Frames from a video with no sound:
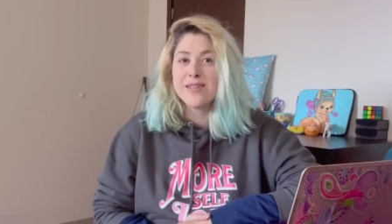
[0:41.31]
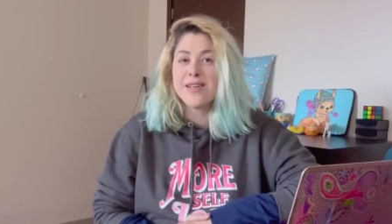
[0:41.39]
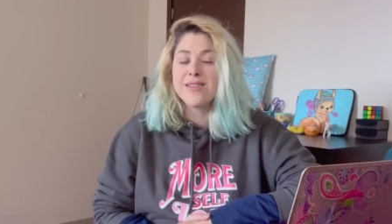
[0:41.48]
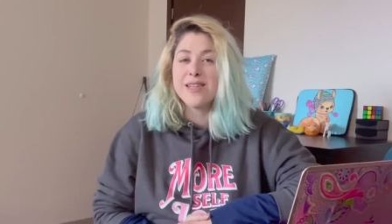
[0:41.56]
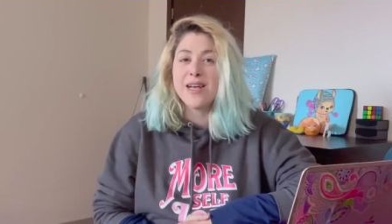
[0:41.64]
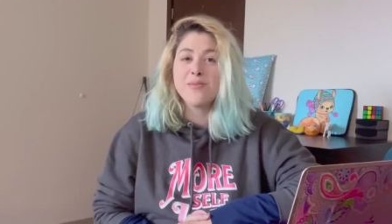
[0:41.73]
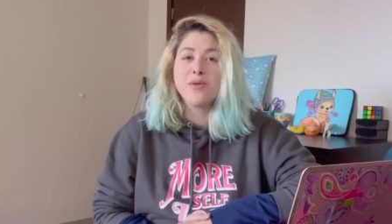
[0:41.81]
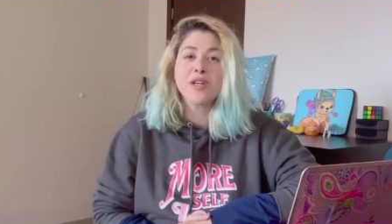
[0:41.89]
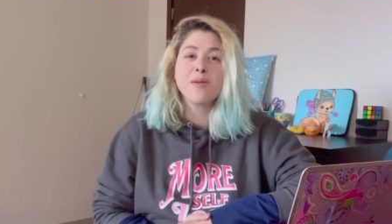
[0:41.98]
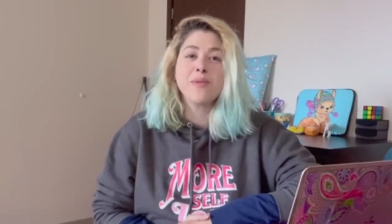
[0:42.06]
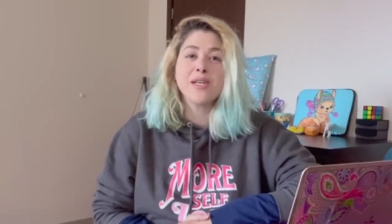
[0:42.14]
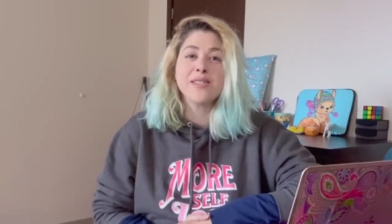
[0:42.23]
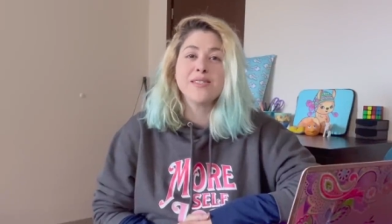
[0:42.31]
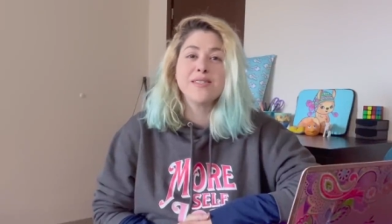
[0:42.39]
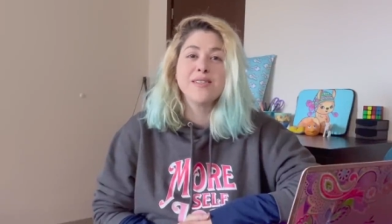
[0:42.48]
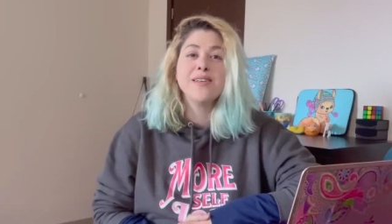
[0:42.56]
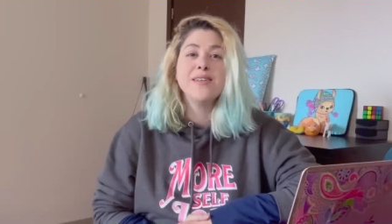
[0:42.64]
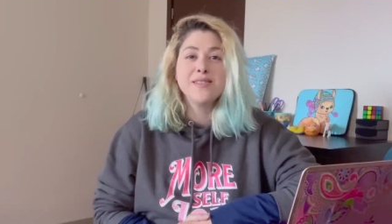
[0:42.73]
And that
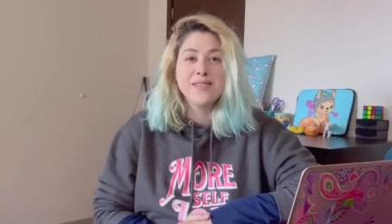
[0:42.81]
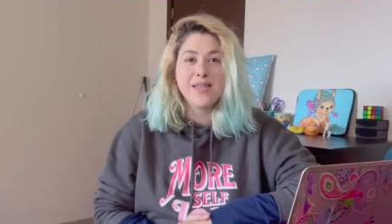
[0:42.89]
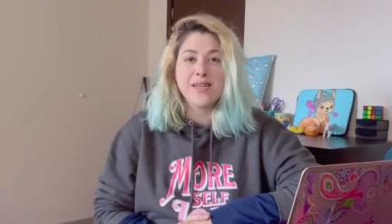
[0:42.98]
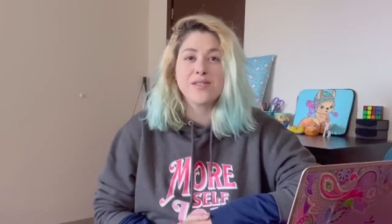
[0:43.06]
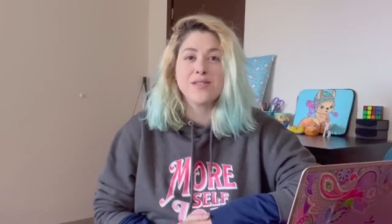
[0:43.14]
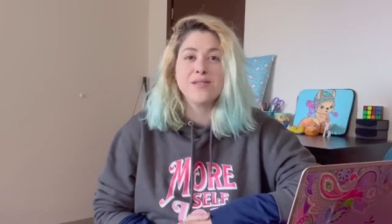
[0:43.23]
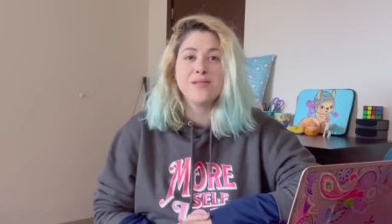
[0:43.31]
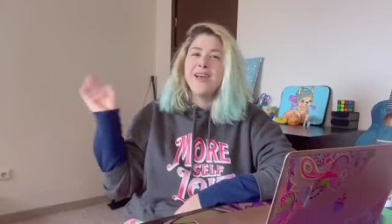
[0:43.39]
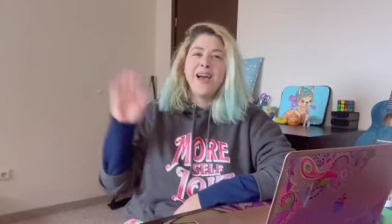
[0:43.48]
marketplace is Zazzle.